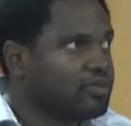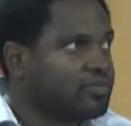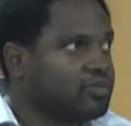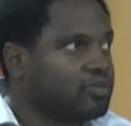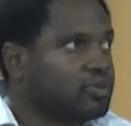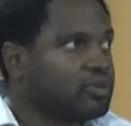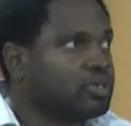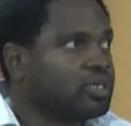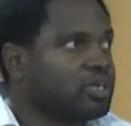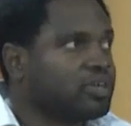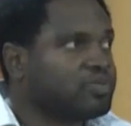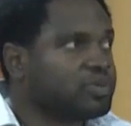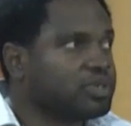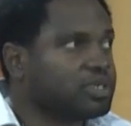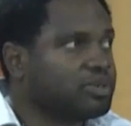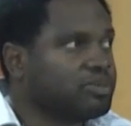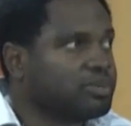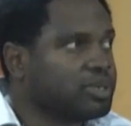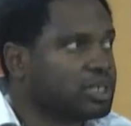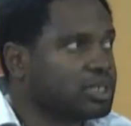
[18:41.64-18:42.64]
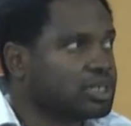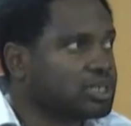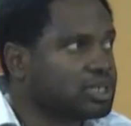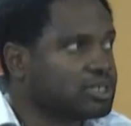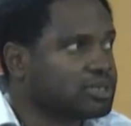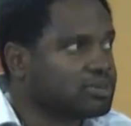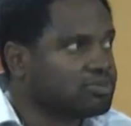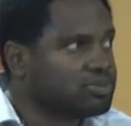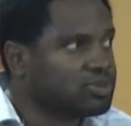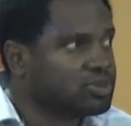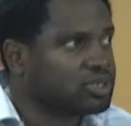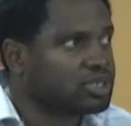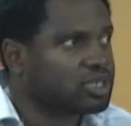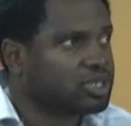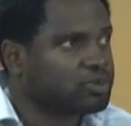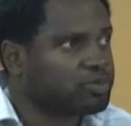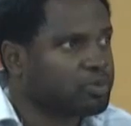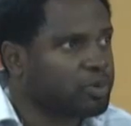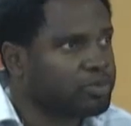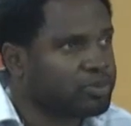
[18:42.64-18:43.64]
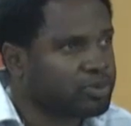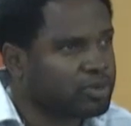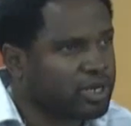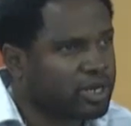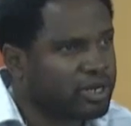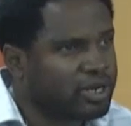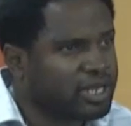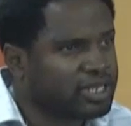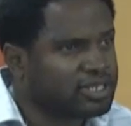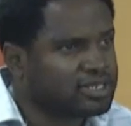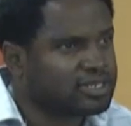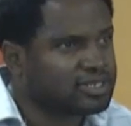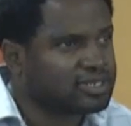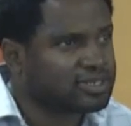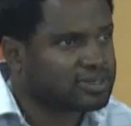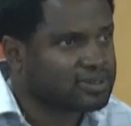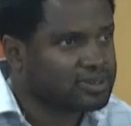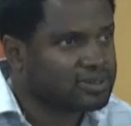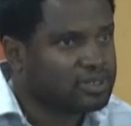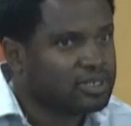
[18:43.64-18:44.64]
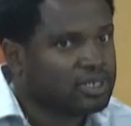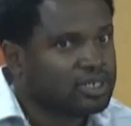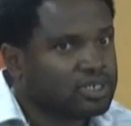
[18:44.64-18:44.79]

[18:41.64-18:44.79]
for African Americans. Music has popularized it, so